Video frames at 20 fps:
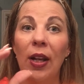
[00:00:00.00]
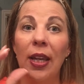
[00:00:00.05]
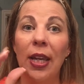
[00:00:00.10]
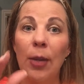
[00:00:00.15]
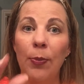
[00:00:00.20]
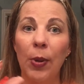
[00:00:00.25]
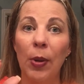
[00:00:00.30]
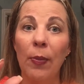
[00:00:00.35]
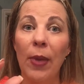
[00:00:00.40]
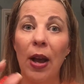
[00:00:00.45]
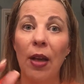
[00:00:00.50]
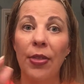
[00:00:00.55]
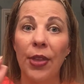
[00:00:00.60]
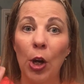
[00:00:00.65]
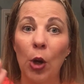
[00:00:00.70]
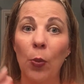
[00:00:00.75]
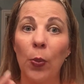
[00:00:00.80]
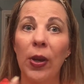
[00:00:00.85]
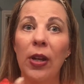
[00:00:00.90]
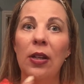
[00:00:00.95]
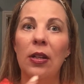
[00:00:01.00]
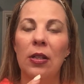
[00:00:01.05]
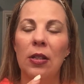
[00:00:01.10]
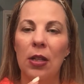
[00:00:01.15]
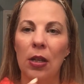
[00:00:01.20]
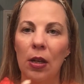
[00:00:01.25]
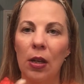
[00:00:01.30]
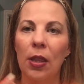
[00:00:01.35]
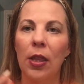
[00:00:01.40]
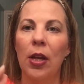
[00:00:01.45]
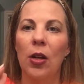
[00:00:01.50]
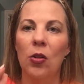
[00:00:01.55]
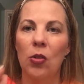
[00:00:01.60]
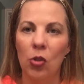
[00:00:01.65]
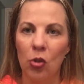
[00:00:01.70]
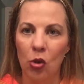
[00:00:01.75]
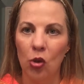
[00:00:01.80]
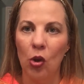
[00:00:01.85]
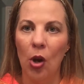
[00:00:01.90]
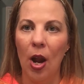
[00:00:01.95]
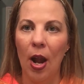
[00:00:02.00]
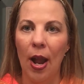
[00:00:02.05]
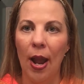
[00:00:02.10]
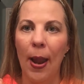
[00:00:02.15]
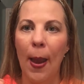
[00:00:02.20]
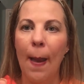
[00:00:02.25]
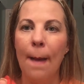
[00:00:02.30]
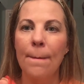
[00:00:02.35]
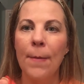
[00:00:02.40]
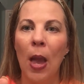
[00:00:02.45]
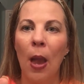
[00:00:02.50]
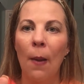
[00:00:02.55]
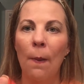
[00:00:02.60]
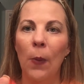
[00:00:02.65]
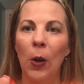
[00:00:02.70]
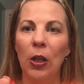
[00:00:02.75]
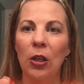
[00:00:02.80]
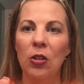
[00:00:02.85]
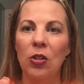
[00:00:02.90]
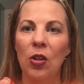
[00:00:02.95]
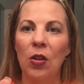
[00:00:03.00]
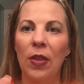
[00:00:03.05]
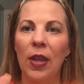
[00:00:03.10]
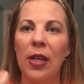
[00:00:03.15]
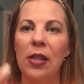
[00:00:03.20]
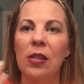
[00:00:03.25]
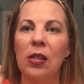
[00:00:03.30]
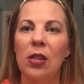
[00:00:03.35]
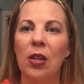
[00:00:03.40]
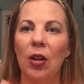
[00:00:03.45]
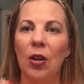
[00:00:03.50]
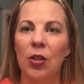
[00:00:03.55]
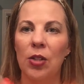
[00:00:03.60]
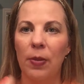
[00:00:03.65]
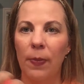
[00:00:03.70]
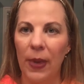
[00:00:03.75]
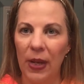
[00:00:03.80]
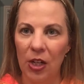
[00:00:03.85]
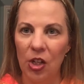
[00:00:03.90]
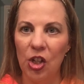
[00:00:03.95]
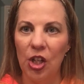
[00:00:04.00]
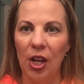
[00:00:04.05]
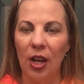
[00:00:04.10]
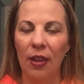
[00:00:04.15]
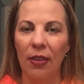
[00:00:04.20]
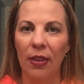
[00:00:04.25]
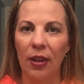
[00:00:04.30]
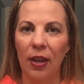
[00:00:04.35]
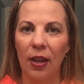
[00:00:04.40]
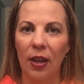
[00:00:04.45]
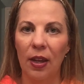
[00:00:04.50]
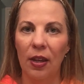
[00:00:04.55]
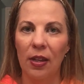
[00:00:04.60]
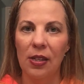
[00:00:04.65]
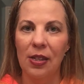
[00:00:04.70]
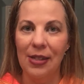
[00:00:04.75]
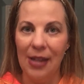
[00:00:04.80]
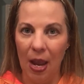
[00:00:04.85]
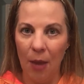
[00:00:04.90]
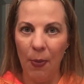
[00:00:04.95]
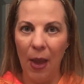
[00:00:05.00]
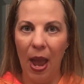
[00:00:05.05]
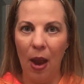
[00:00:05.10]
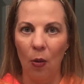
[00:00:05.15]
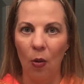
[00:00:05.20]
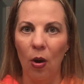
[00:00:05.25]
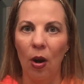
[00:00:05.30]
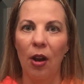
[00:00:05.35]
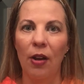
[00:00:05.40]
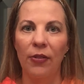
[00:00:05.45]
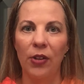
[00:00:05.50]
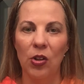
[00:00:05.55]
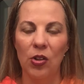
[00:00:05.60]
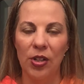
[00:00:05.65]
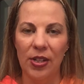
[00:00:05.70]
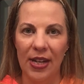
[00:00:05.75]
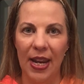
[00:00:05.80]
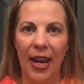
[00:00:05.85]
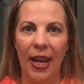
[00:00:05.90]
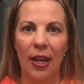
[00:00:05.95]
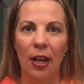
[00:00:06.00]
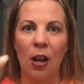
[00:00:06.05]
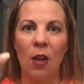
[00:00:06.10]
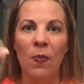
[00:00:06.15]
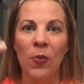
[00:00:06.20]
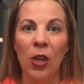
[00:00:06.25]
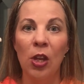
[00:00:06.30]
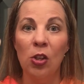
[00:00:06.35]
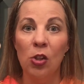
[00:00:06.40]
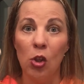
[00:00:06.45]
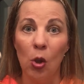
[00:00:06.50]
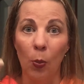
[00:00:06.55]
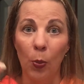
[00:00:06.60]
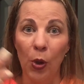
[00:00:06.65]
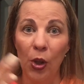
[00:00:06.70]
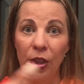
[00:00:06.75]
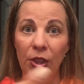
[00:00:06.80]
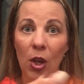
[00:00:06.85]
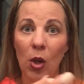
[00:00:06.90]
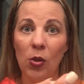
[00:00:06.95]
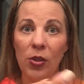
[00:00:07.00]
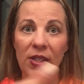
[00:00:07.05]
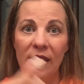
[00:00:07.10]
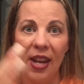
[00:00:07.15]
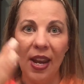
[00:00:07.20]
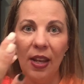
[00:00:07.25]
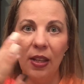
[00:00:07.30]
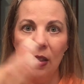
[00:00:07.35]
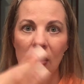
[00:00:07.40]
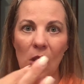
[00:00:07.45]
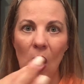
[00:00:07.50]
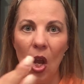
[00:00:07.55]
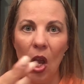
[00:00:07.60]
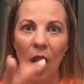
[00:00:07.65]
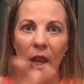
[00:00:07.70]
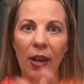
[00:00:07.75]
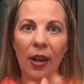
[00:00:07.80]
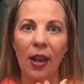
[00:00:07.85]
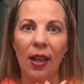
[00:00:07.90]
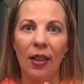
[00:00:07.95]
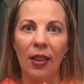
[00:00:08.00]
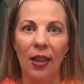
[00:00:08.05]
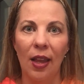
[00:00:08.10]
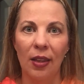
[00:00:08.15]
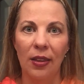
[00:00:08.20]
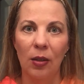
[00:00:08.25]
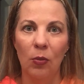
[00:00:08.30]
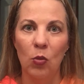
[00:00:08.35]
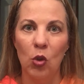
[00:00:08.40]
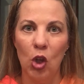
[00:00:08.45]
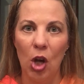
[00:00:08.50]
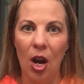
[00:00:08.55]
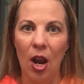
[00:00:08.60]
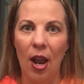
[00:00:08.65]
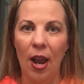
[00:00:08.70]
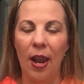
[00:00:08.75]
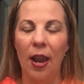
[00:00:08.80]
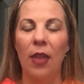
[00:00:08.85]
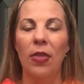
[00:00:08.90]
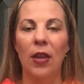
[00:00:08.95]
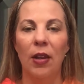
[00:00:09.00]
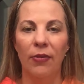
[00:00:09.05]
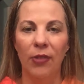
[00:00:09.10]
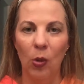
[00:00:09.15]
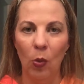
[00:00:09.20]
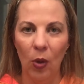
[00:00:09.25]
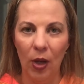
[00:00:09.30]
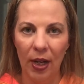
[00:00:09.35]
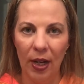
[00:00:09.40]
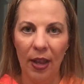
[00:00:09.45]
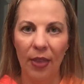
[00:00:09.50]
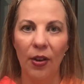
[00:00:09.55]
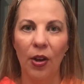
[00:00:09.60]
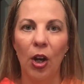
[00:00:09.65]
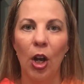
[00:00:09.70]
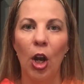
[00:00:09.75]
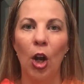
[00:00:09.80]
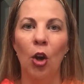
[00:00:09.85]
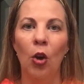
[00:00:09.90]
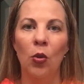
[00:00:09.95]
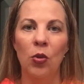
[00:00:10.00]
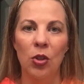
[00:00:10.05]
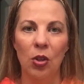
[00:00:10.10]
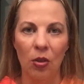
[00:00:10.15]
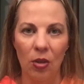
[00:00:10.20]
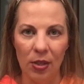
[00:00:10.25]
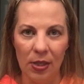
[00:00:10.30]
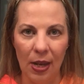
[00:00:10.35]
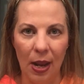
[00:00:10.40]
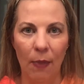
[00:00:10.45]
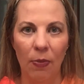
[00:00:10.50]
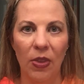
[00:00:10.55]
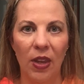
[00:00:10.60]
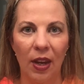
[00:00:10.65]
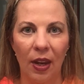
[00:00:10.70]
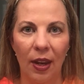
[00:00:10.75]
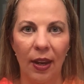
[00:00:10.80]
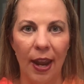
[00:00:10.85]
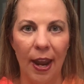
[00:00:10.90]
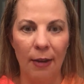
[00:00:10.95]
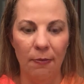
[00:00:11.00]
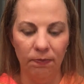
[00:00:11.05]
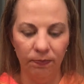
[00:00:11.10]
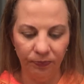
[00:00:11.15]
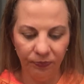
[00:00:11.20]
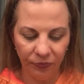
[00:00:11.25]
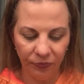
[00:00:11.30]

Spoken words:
to keep your mouth open until those dry. When you do this, you're diminishing the stay power of your stain. So put those stains on, let them dry, and then if you want another coat, do the same thing again.